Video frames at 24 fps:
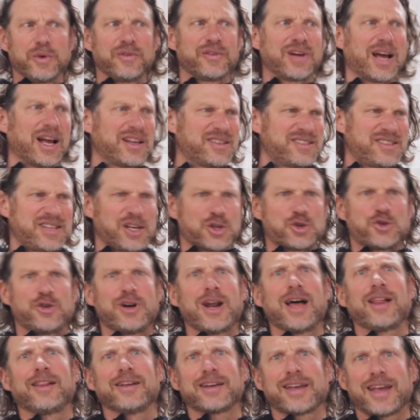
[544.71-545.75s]
We've got
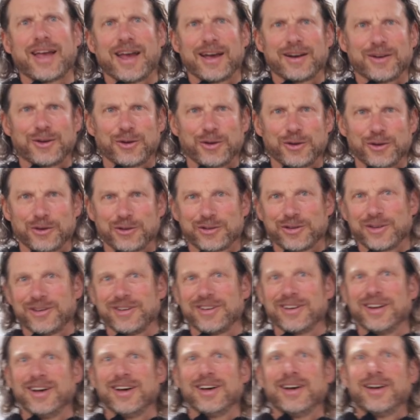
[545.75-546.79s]
citronella candles
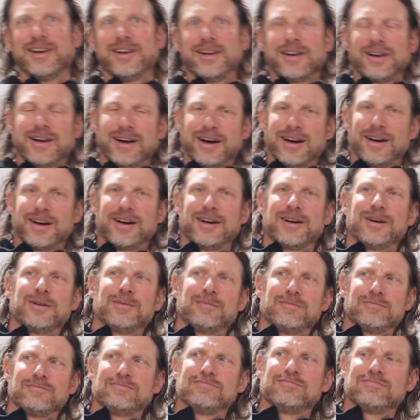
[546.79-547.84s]
and
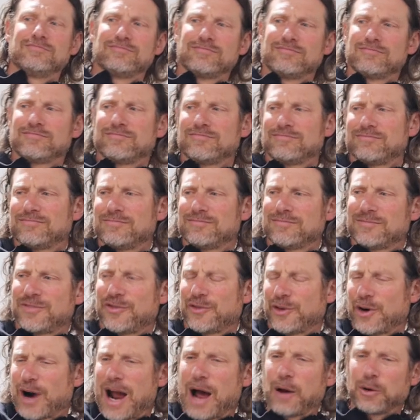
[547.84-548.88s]

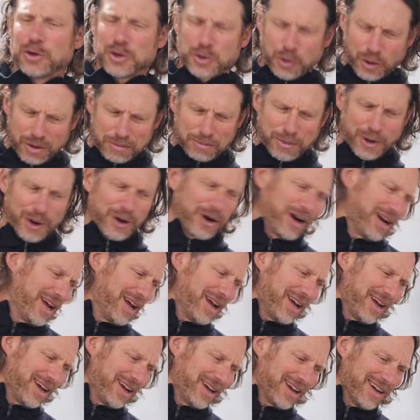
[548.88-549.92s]
for outdoor
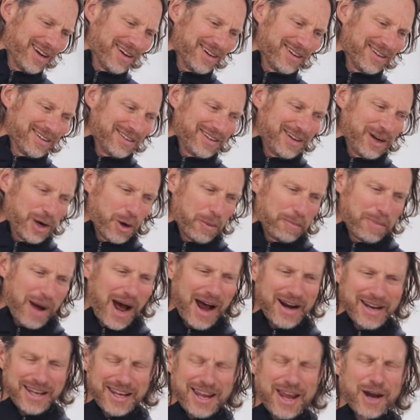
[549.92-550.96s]
burning, and, you know,
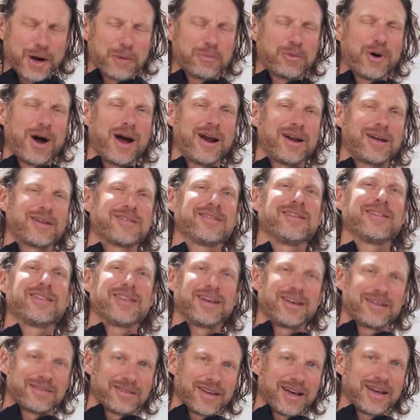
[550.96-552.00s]
body care products and
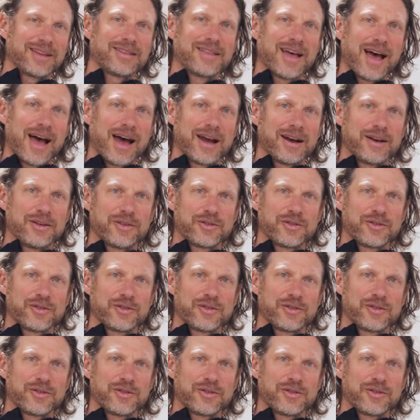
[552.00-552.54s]
things like that.